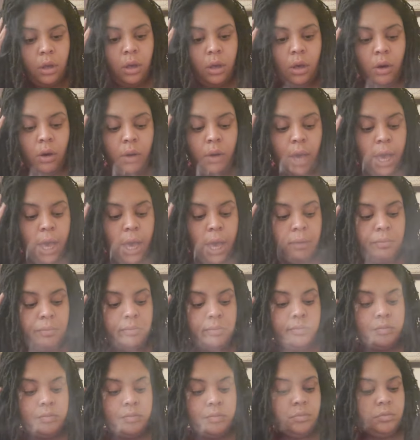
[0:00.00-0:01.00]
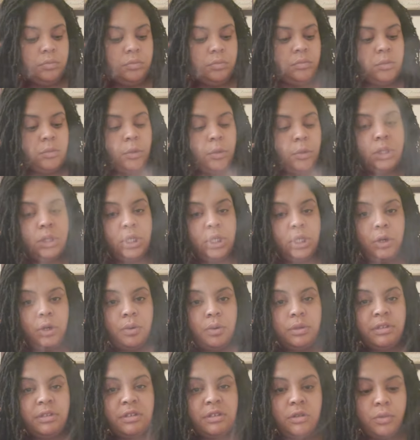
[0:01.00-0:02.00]
Okay, let me show you
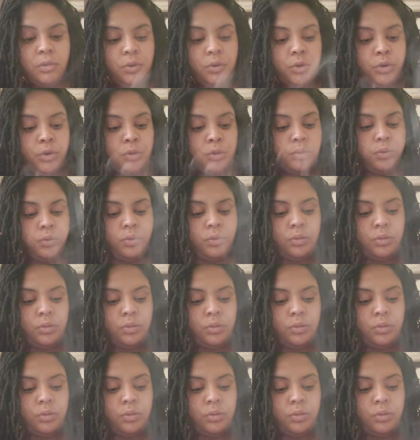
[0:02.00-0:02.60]
what's in the root.